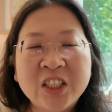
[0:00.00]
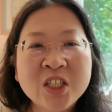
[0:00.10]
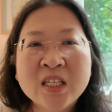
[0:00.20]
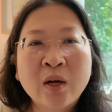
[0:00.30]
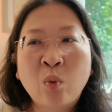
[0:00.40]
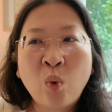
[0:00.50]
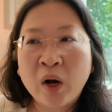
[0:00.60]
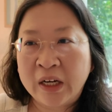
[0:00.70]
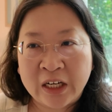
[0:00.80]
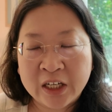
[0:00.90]
just like
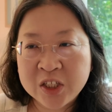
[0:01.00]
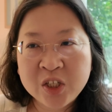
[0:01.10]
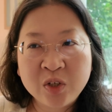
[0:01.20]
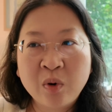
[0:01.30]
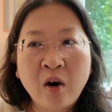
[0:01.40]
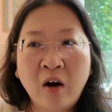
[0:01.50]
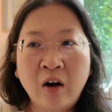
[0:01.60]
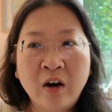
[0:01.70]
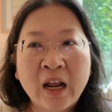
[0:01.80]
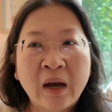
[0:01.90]
wanted it too hard.